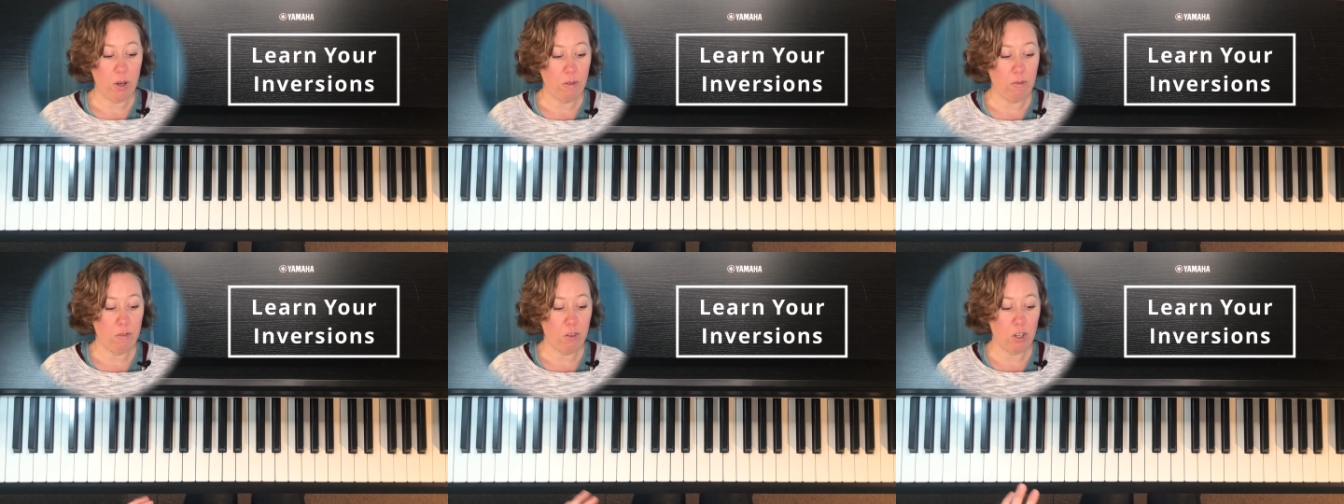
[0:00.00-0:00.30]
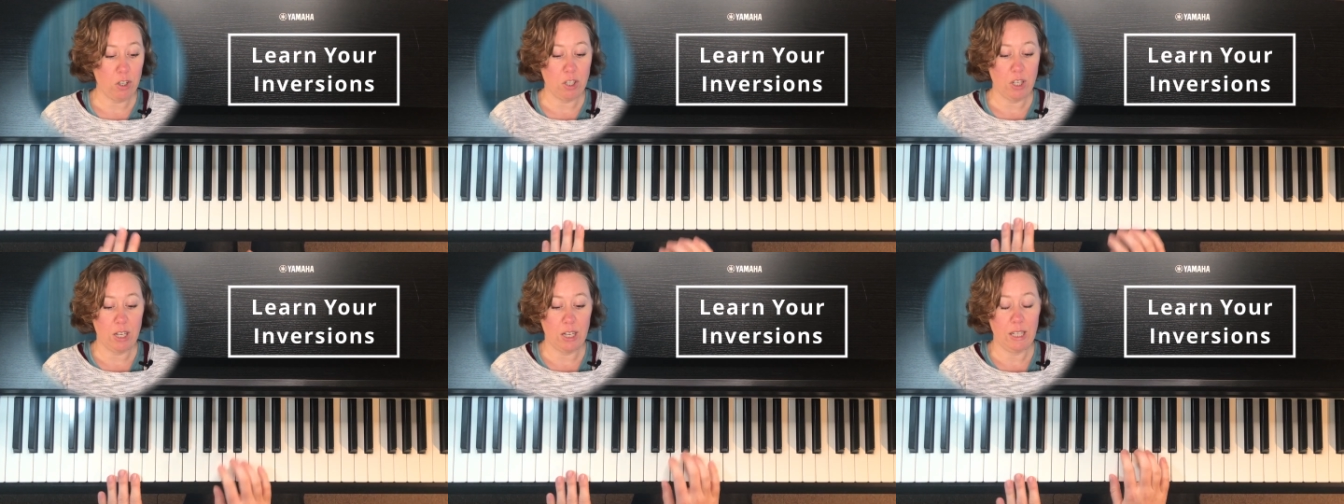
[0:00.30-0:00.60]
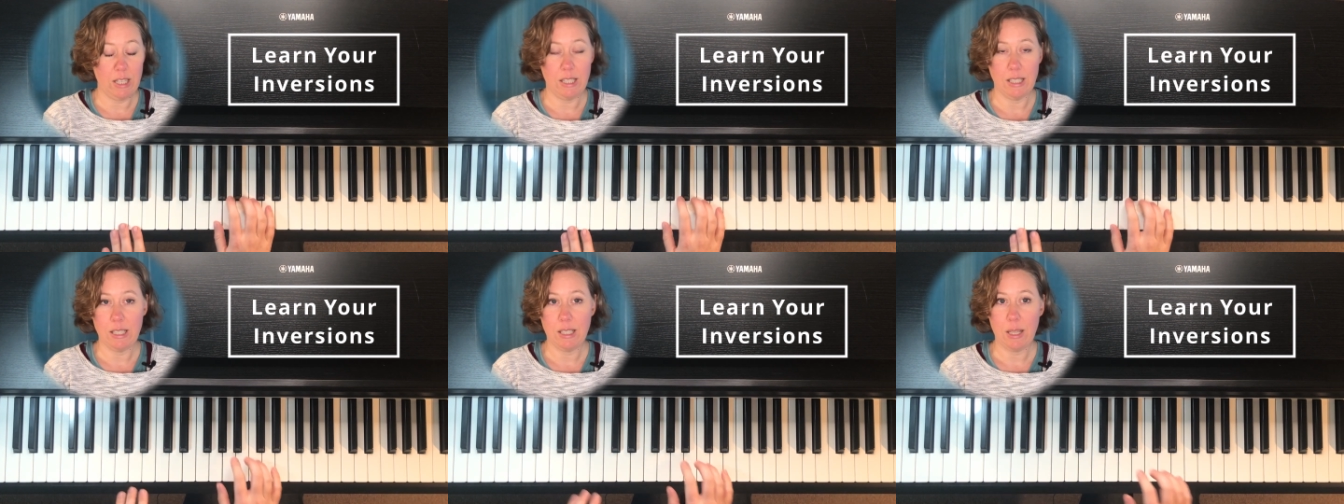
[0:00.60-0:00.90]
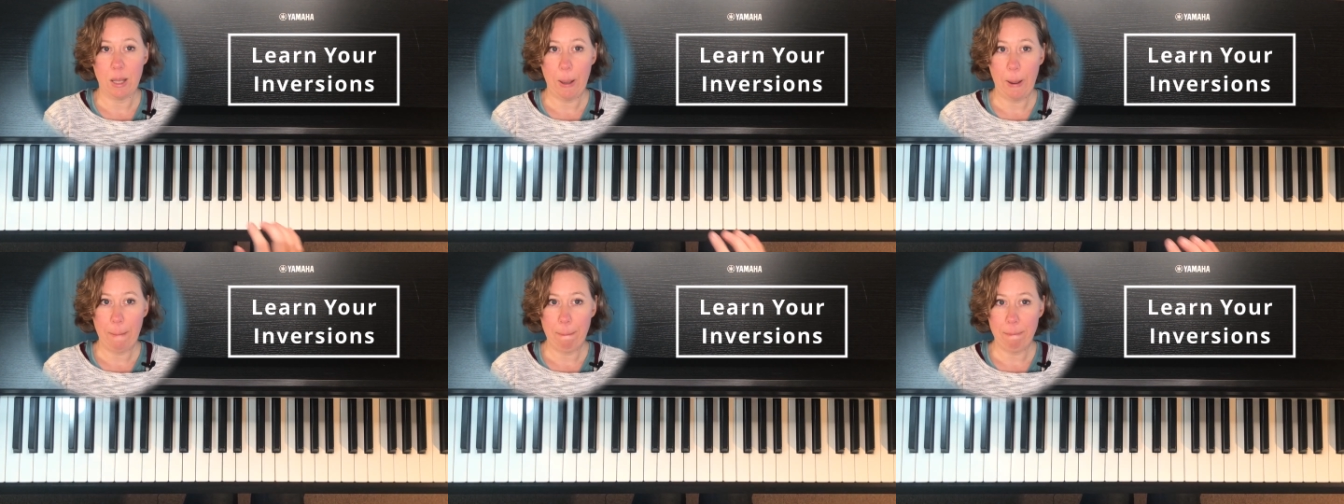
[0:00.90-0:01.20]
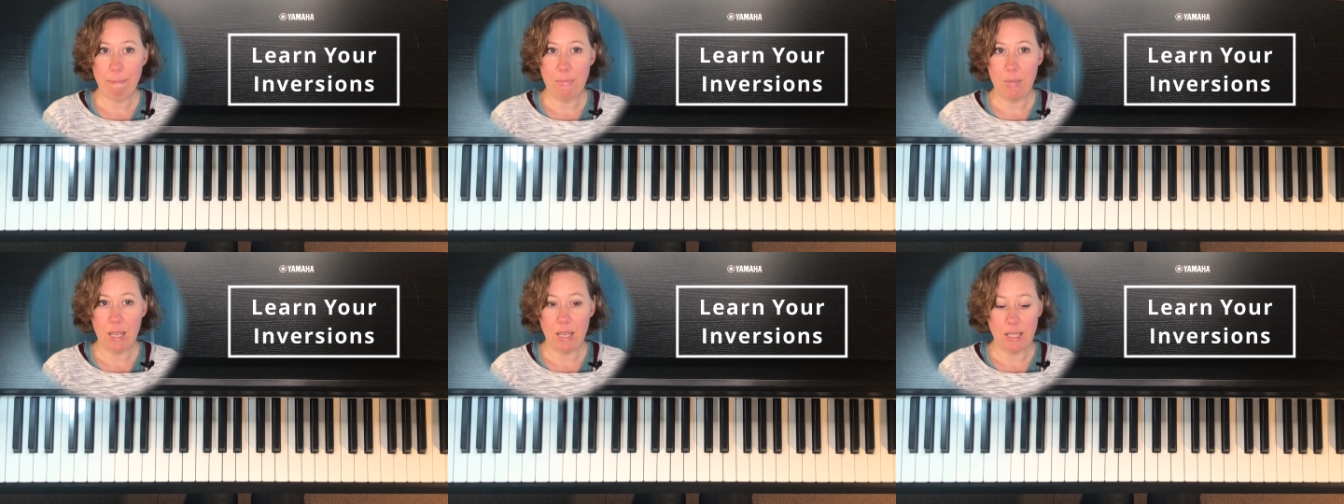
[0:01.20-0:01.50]
inversion is,
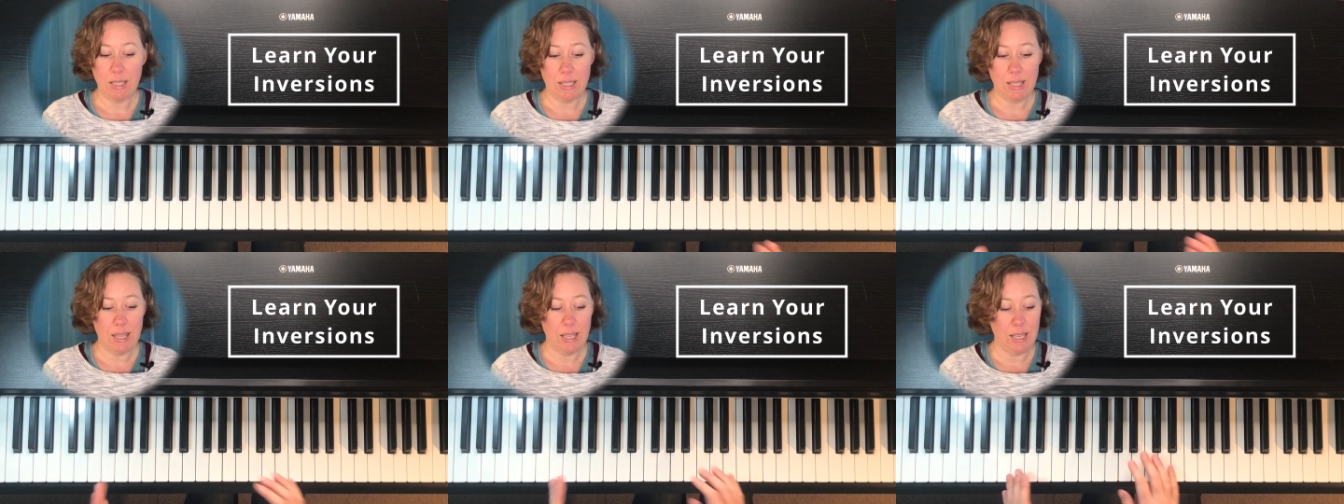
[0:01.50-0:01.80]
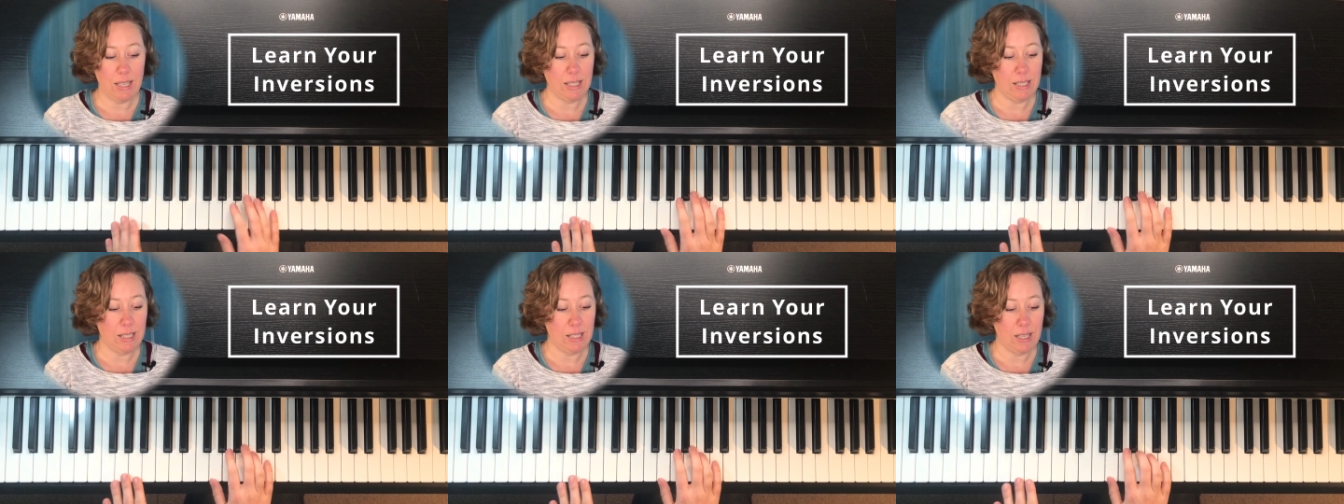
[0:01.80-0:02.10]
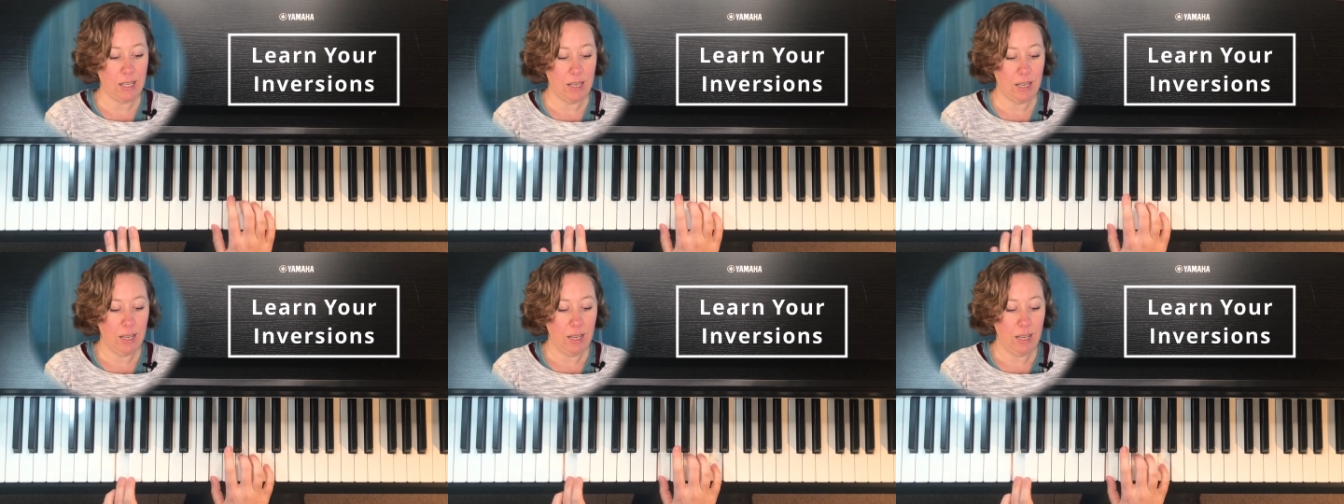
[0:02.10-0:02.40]
it's this